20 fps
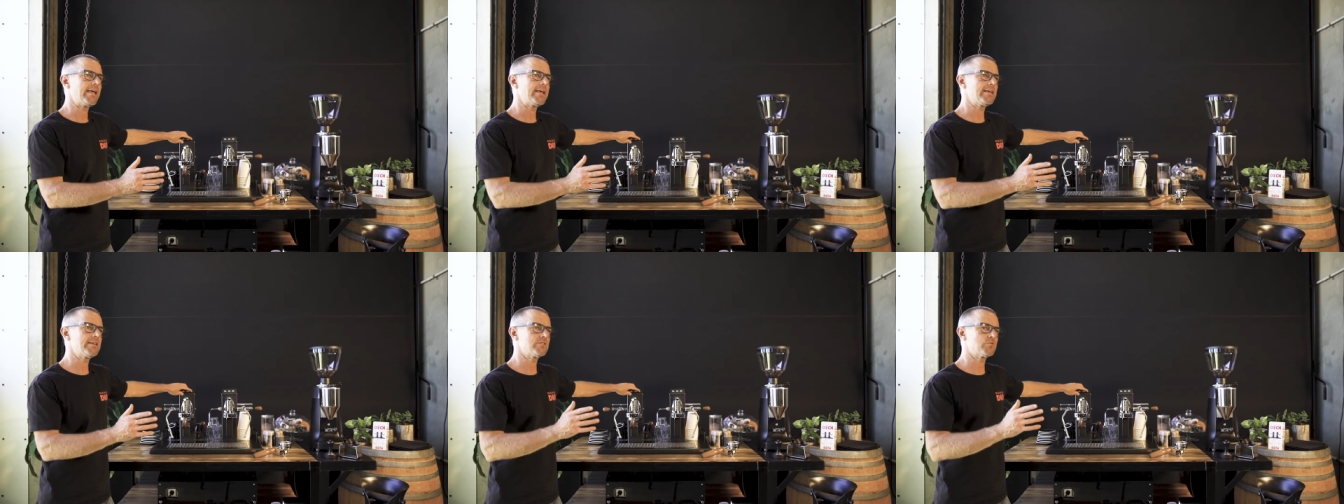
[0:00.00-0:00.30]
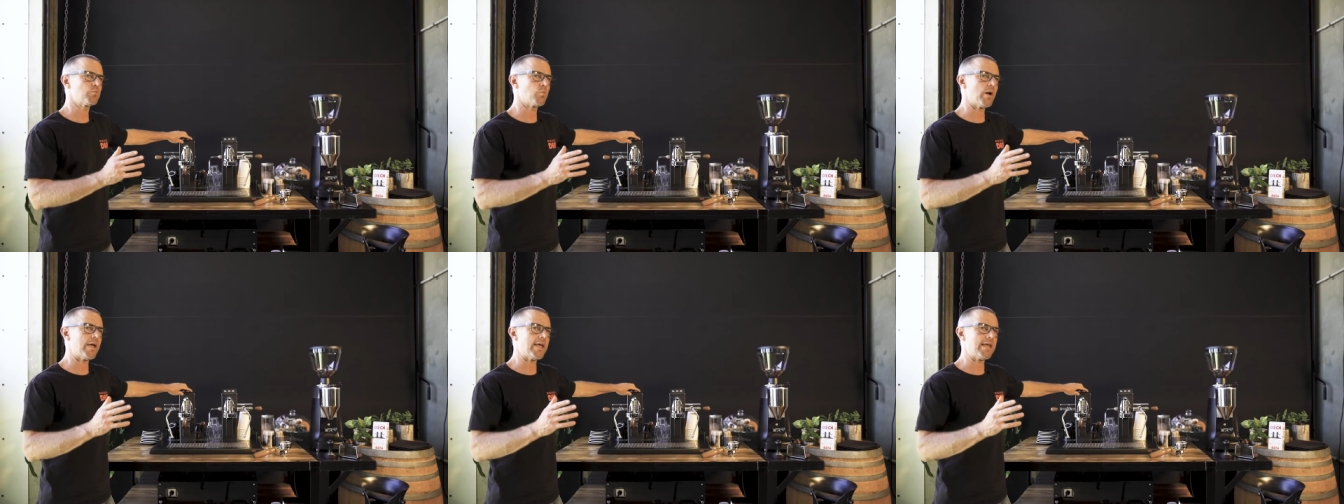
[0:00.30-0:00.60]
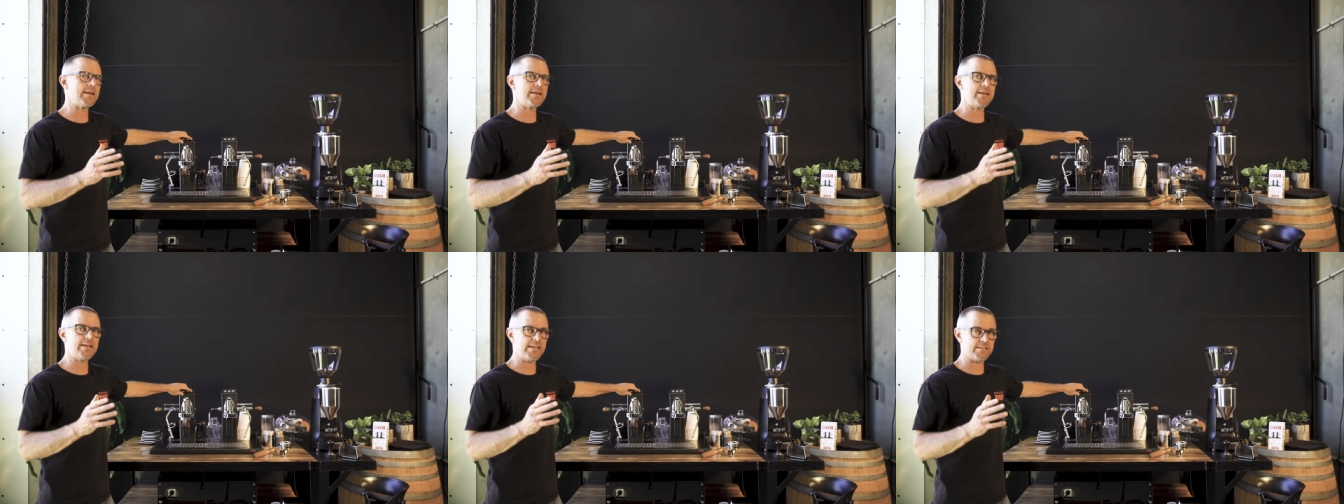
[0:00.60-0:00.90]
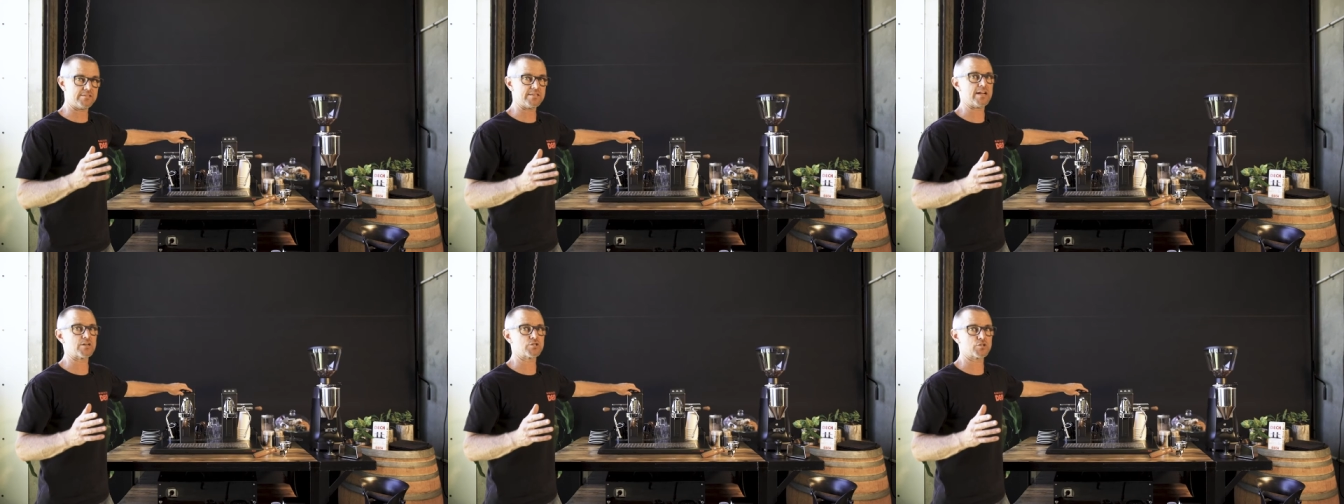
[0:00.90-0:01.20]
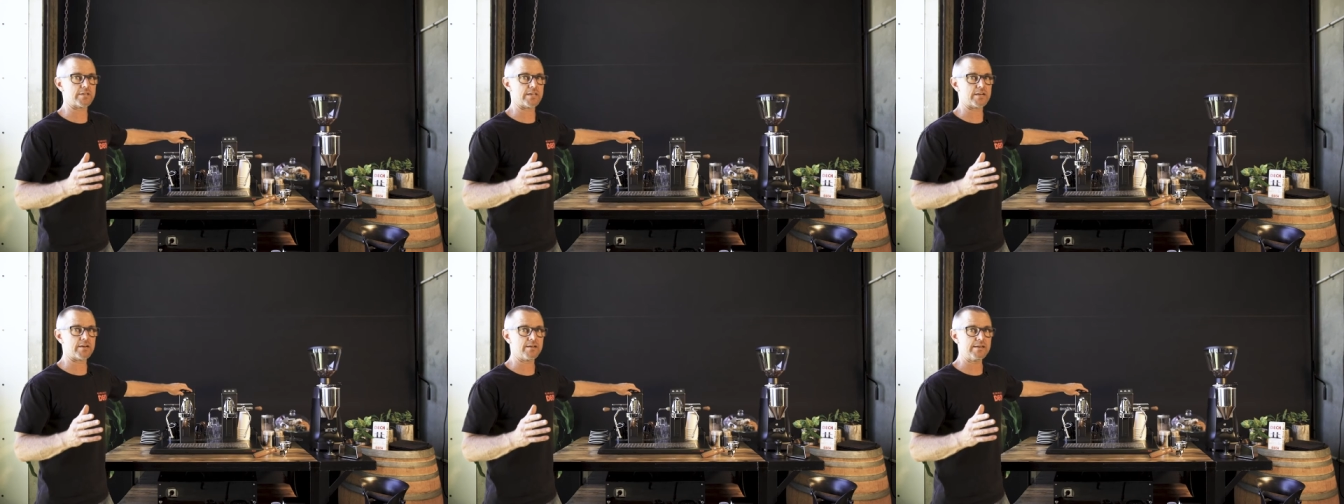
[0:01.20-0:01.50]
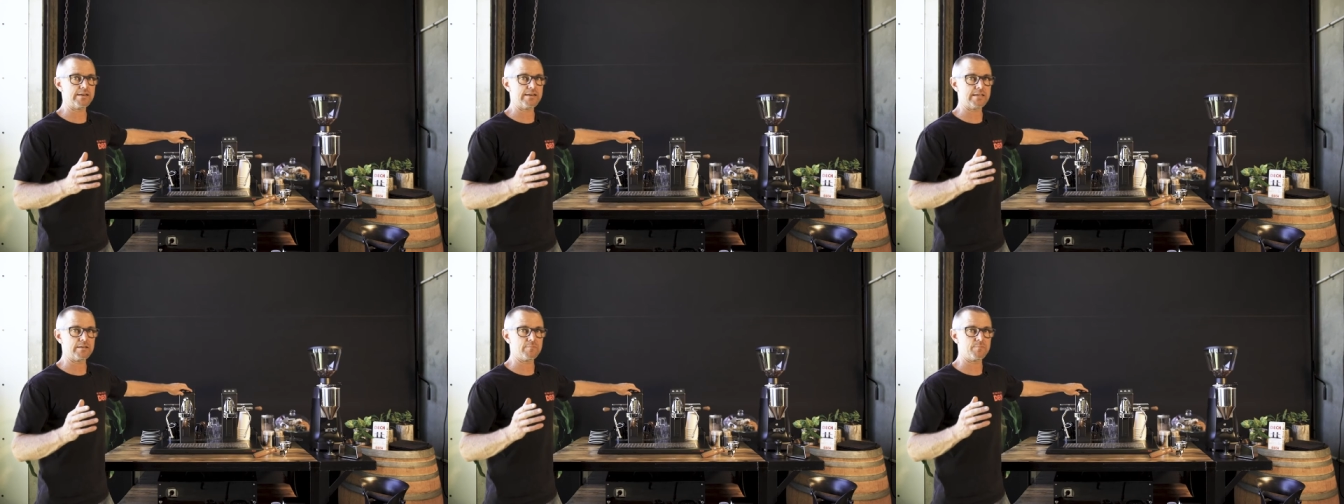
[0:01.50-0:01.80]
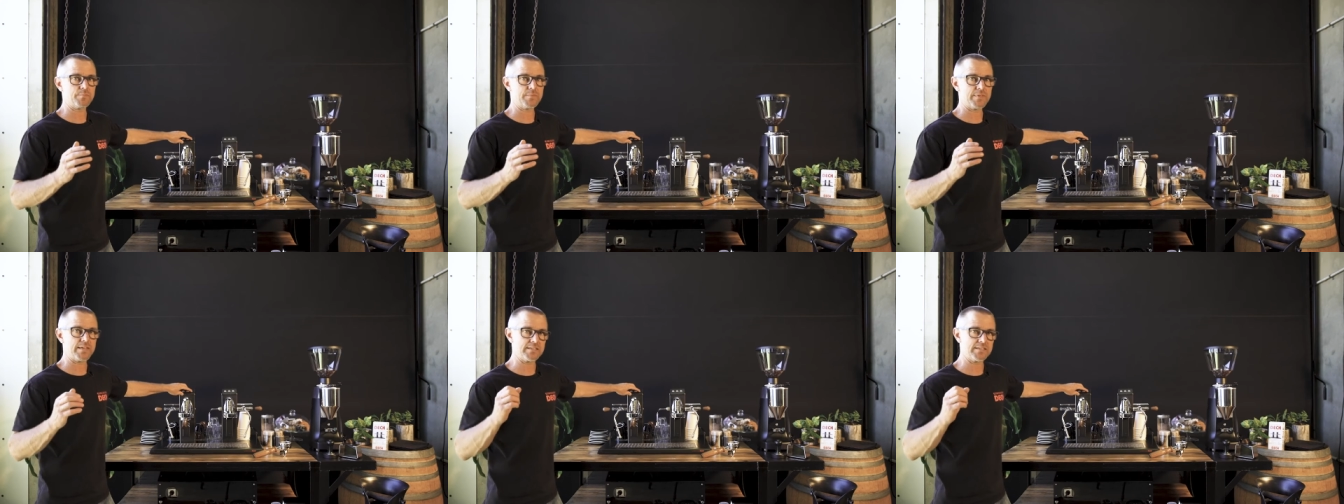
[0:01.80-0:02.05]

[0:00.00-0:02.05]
is when it's actually cleaning.